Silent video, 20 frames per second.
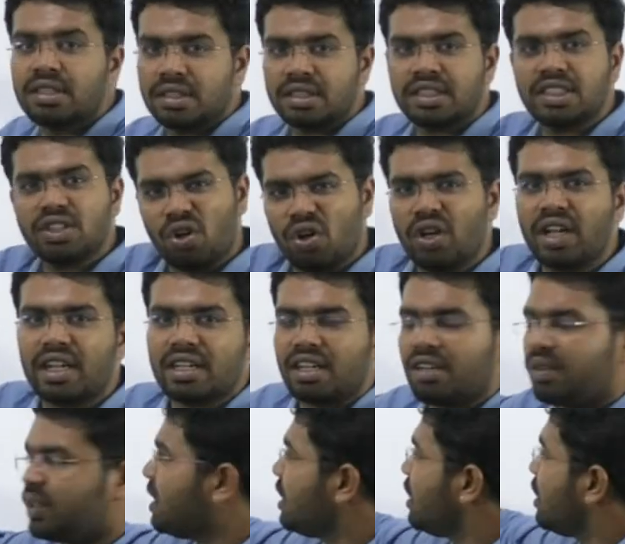See, all are
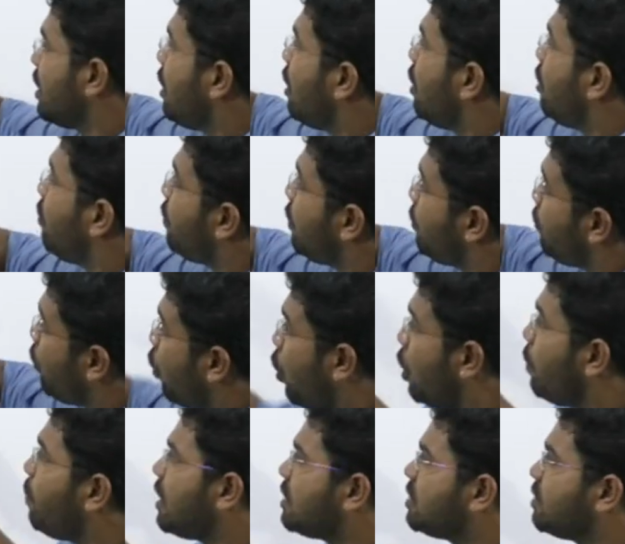covered from
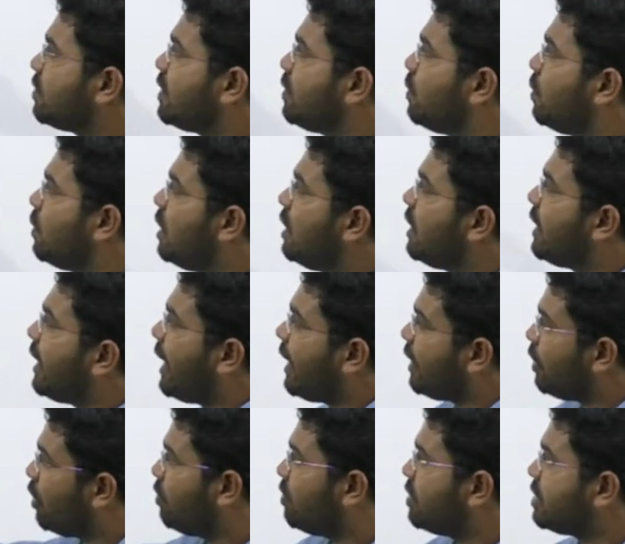all parts of the world,
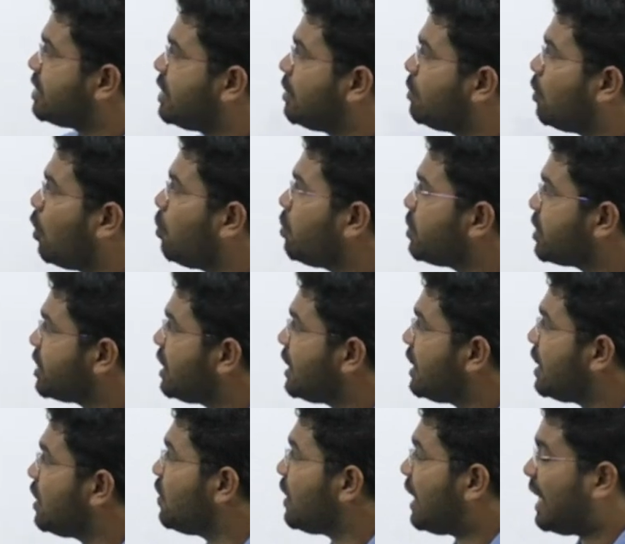and offers them
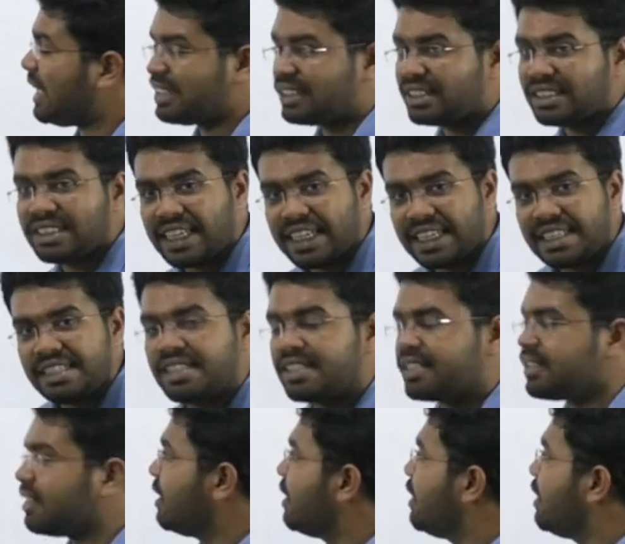opportunity to exchange